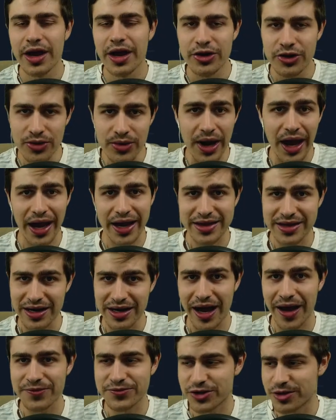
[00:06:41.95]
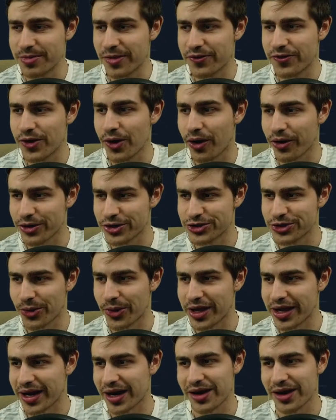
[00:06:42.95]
do like the live stream if you are enjoying it.